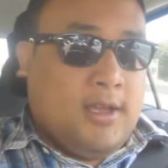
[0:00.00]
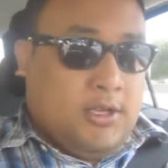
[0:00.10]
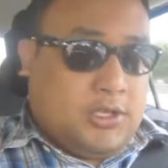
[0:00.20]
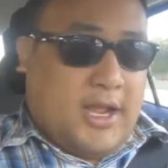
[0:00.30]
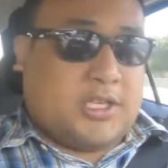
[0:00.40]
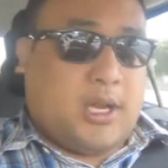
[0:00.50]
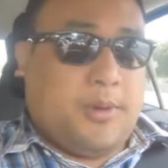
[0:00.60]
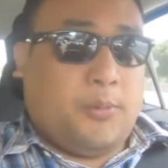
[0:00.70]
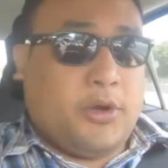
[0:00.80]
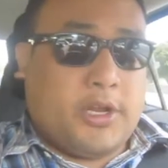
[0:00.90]
so that's gonna
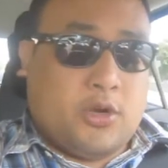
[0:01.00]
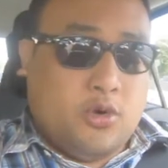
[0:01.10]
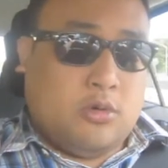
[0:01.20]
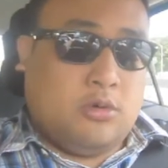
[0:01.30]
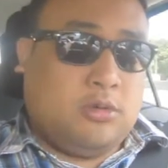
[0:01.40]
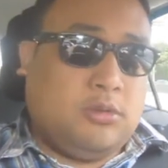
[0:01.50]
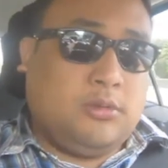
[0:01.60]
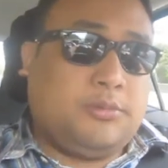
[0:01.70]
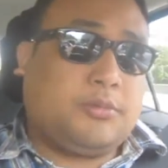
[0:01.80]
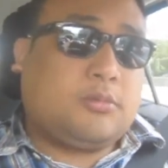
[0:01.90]
be pretty cool.
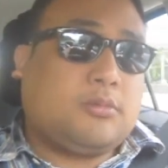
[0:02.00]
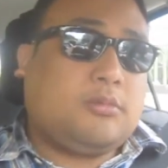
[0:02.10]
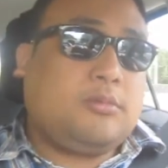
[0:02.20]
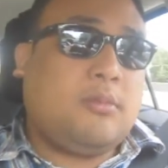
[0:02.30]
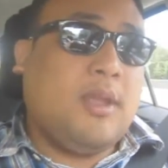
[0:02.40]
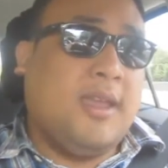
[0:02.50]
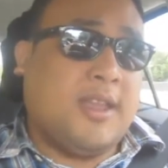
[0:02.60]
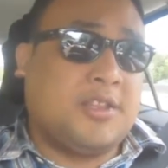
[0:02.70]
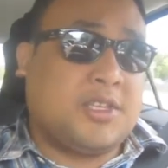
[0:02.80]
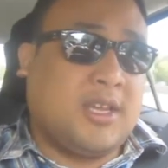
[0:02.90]
I
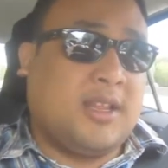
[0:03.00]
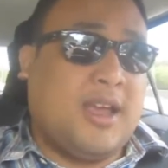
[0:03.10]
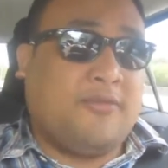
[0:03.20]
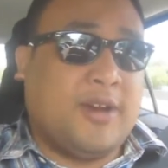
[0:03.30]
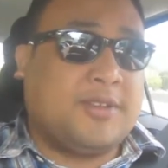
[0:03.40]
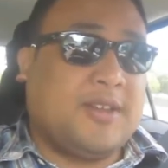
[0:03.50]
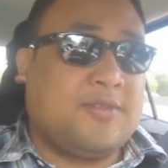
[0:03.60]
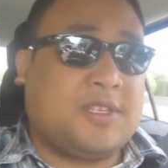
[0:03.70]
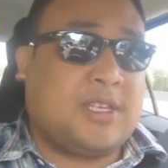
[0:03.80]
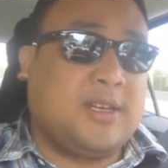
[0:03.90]
get to see a lot of friends I
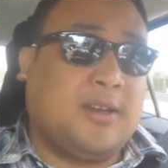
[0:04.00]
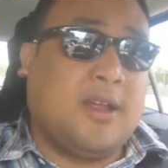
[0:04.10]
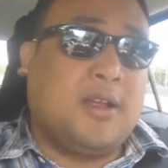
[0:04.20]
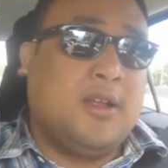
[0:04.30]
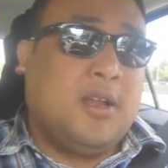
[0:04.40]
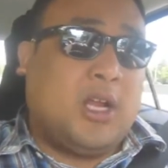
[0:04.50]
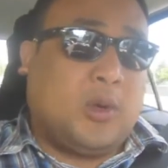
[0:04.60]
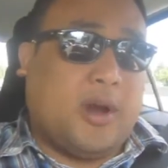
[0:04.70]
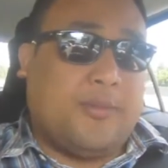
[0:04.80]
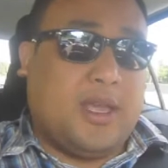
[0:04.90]
haven't seen in uh,
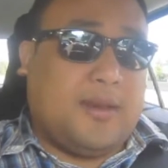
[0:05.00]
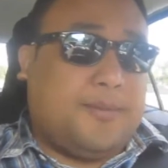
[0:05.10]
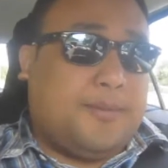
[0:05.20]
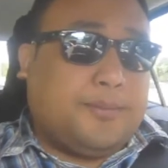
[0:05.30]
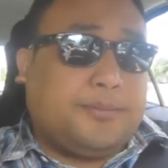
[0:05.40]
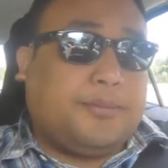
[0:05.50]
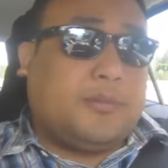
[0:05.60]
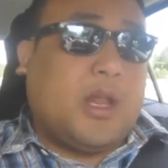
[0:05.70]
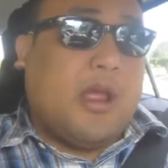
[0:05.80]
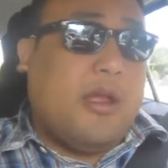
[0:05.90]
quite a bit.
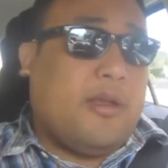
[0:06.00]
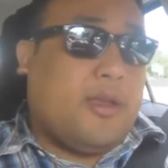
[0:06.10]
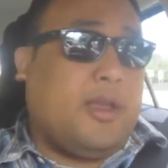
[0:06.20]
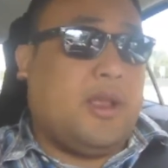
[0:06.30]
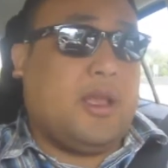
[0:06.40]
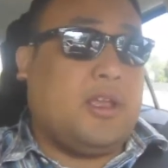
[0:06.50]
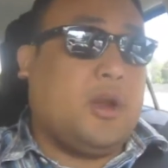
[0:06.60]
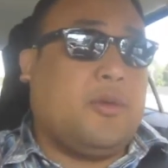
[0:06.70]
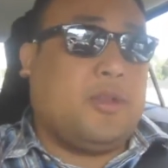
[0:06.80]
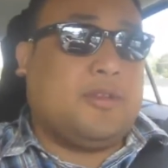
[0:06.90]
And, uh, you
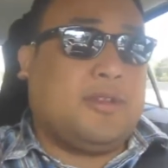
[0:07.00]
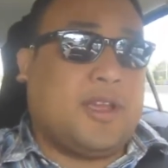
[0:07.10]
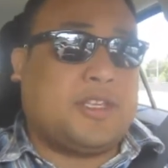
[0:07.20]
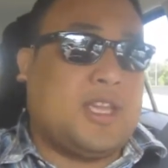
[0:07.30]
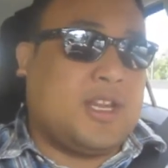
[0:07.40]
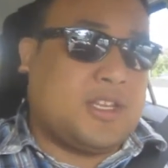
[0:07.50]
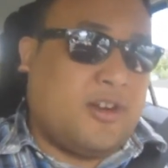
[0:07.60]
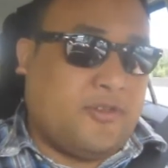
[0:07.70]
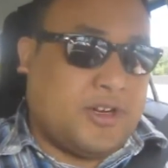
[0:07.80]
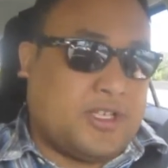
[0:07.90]
know, we, like I said, it's
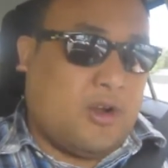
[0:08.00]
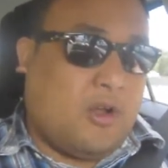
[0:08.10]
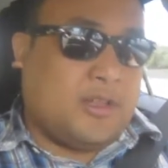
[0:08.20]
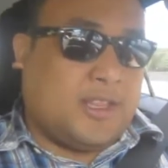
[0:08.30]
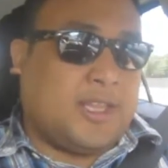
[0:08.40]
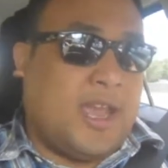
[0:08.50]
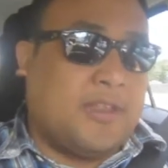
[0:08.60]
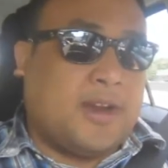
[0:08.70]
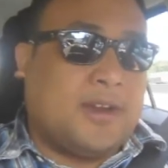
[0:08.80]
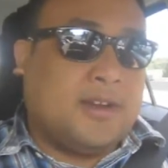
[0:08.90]
hard for us to all get
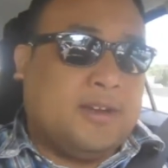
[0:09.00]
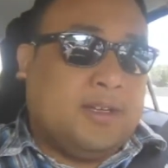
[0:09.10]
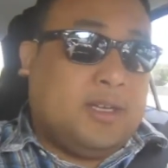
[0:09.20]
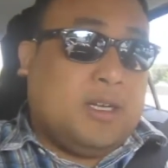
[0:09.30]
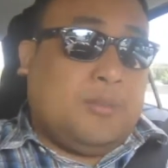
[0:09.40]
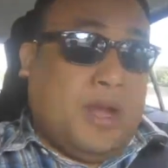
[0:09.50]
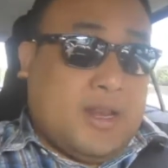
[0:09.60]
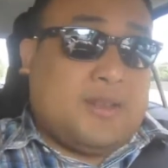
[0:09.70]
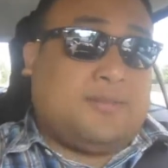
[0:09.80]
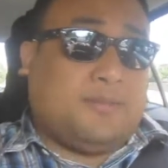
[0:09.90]
together.
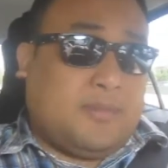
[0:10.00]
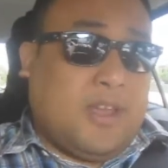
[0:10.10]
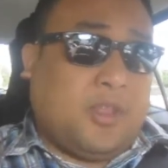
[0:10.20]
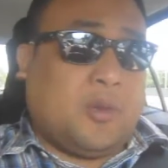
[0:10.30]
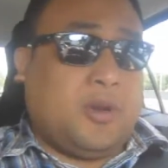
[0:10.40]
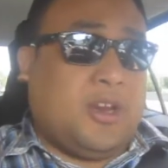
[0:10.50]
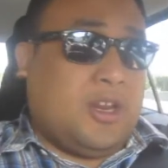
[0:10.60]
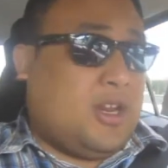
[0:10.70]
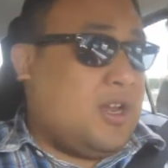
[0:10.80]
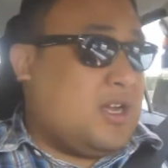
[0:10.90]
But I think
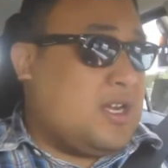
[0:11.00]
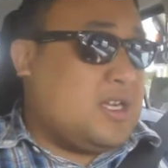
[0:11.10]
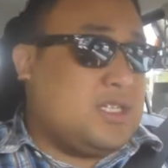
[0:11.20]
we, uh,